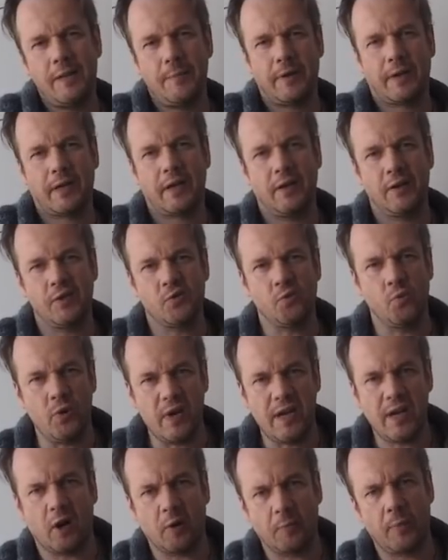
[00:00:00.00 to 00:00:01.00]
because
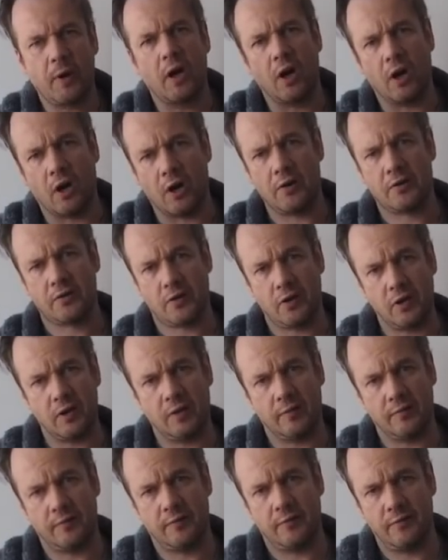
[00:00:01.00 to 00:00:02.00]
we are part
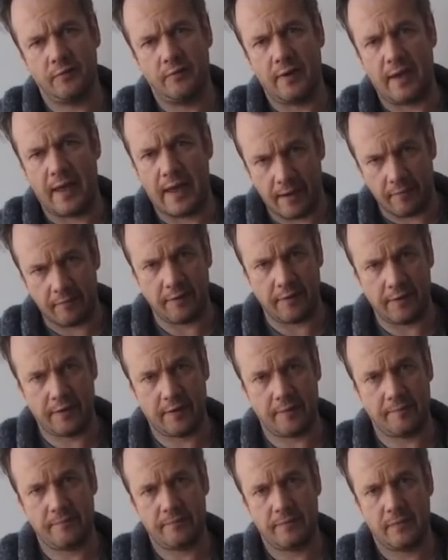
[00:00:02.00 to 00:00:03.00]
of
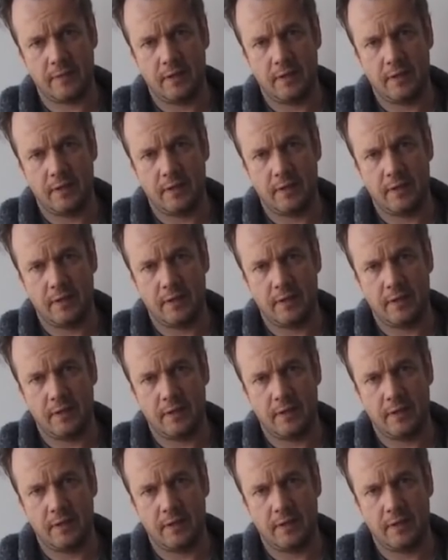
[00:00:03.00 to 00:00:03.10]
everything.